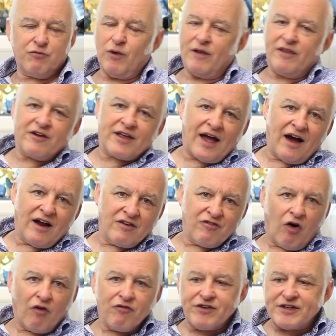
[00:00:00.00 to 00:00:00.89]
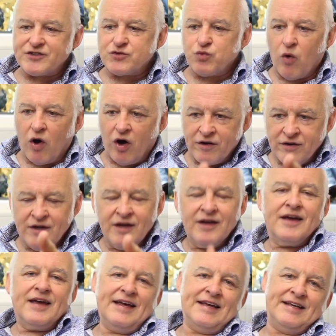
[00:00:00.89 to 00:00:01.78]
Well, the kind of obvious one
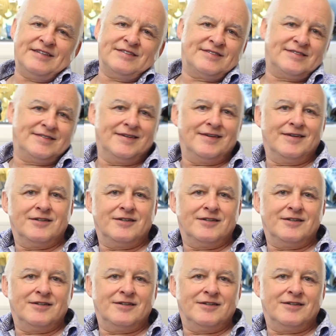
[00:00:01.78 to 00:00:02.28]
is